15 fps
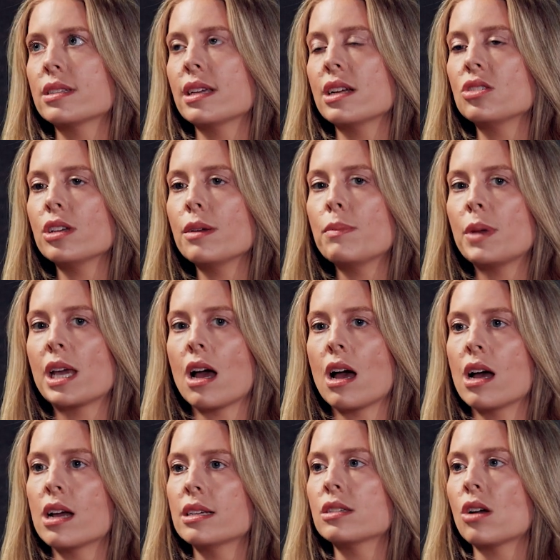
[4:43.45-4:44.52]
essentially,
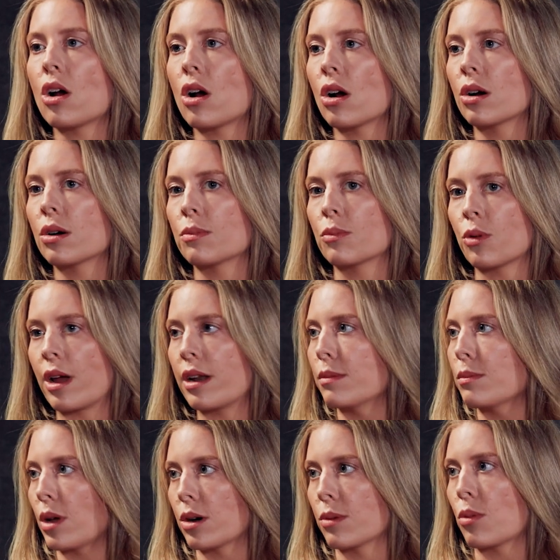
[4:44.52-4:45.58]
because our bread and
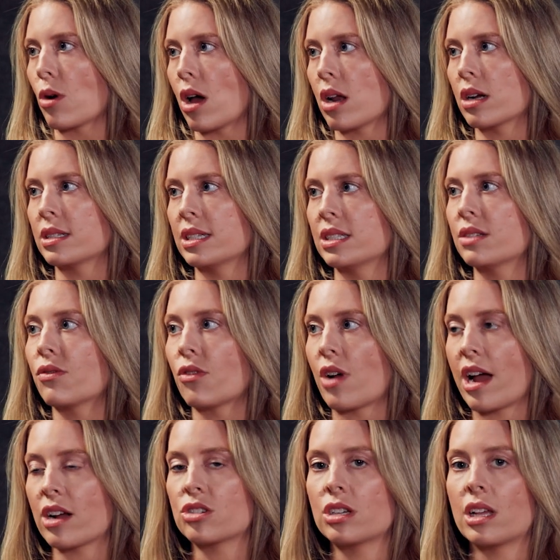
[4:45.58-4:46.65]
butter product is
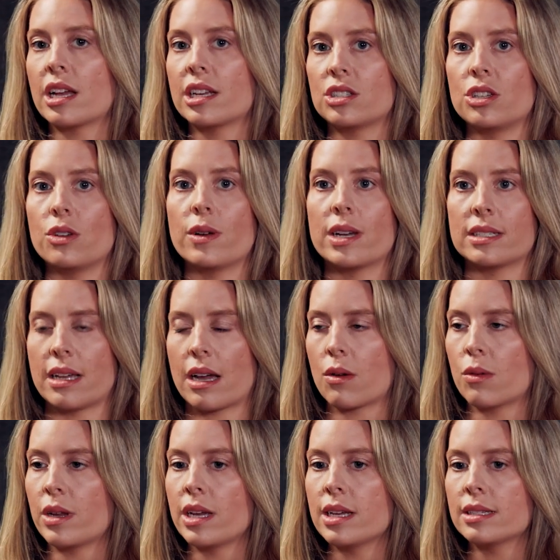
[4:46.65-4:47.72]
fractionalized U.S.
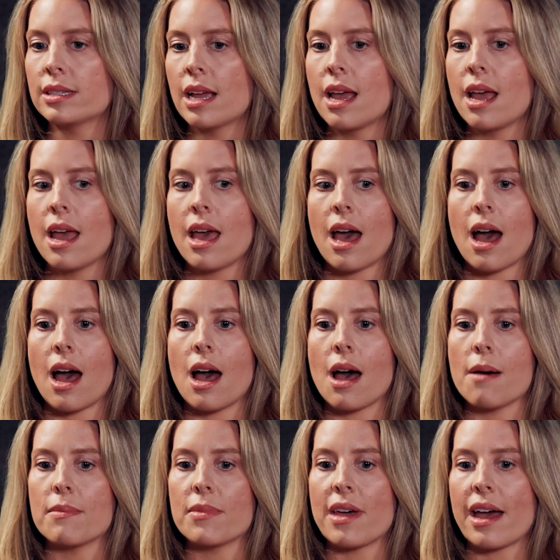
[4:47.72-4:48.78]
equities,
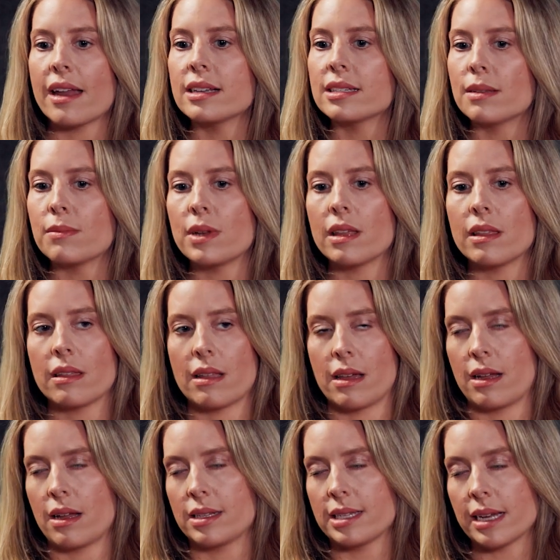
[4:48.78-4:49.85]
um, that is something
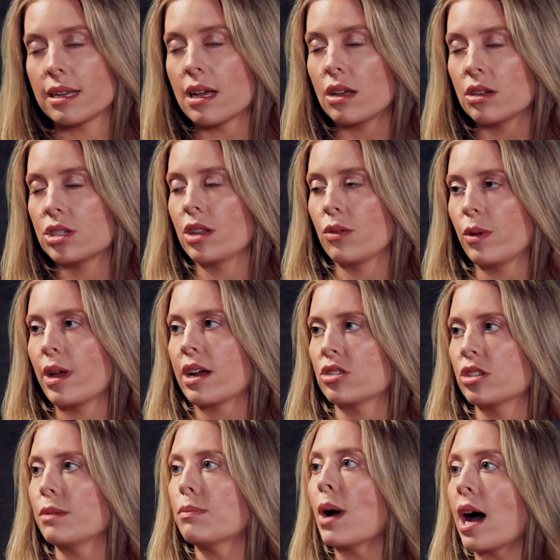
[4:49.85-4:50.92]
a, a, technology that we
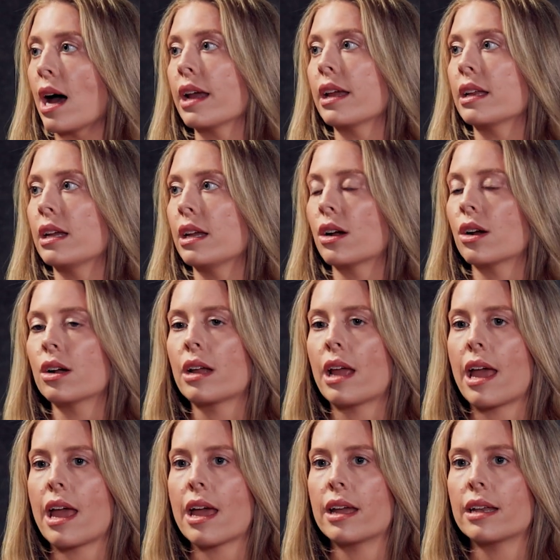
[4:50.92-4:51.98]
actually pioneered
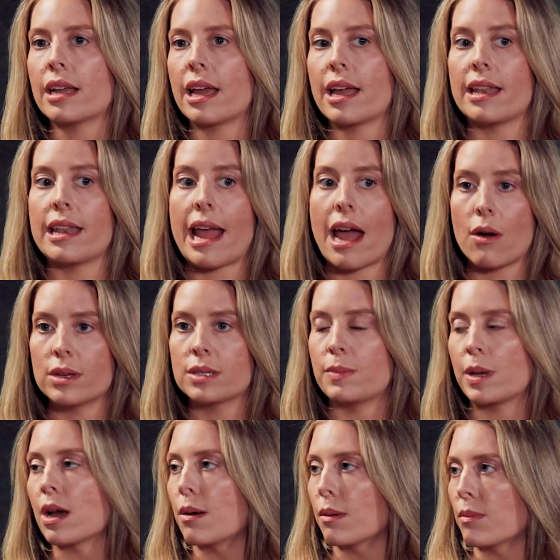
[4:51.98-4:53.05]
and and now has
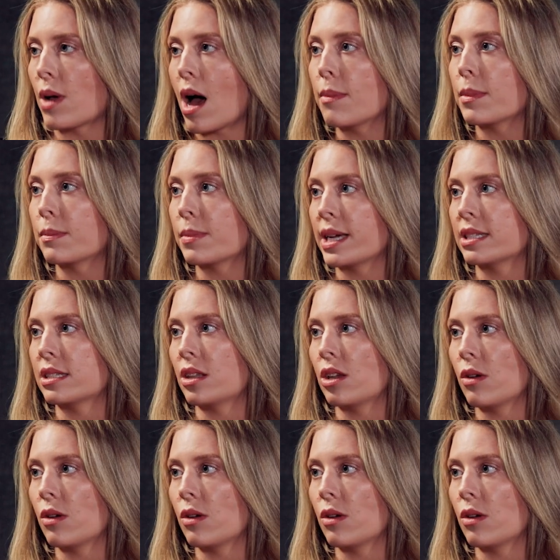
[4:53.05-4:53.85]
become commonplace in